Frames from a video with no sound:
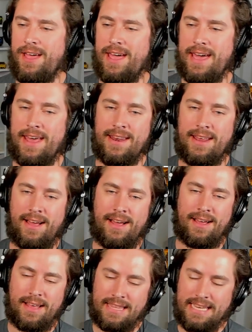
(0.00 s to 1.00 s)
and
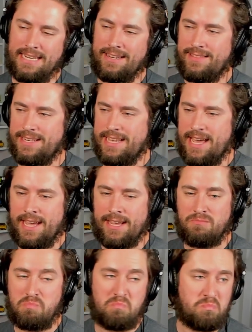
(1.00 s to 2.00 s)
at the end of the
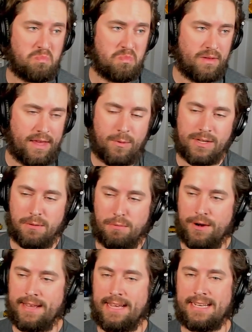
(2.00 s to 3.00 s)
day, it was a
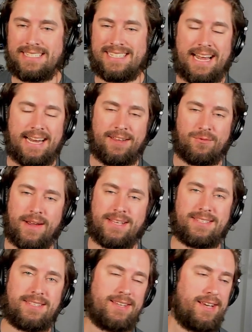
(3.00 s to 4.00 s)
pretty exciting
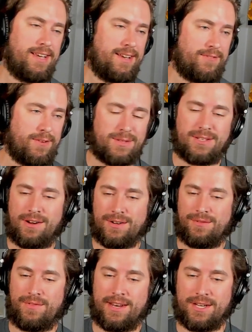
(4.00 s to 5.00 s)
race from start
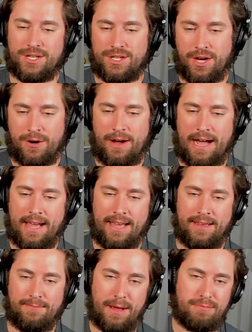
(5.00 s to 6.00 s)
to finish. So
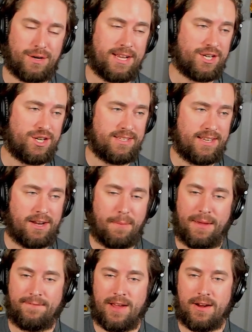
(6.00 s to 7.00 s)
my predictions ended up
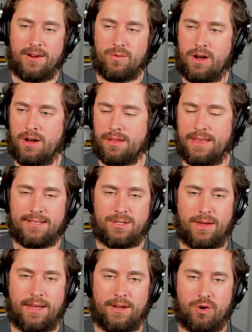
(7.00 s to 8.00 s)
being very wrong thanks
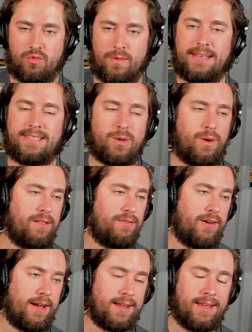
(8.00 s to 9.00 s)
to a crazy
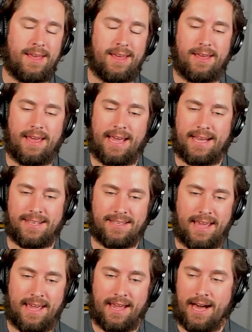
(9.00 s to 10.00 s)
qualifying and
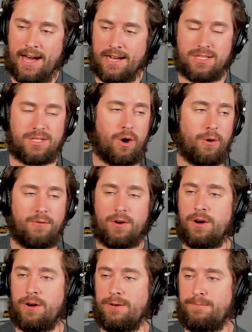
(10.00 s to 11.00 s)
a Haas
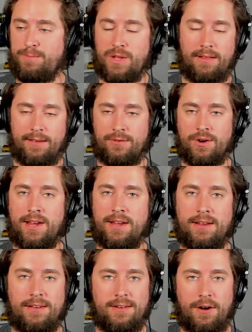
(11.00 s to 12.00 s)
over
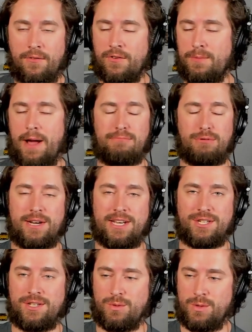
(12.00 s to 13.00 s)
delivering over my
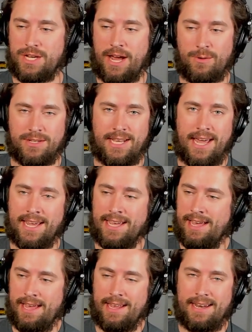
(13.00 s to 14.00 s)
predictions, which I will take
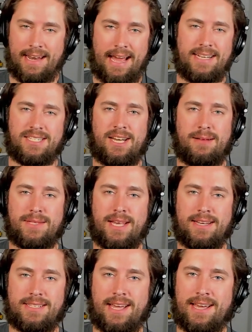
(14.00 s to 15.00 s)
9 times
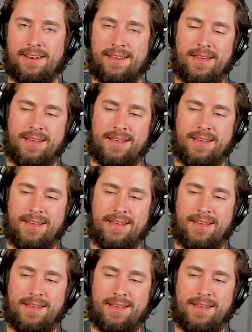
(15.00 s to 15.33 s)
out of 10.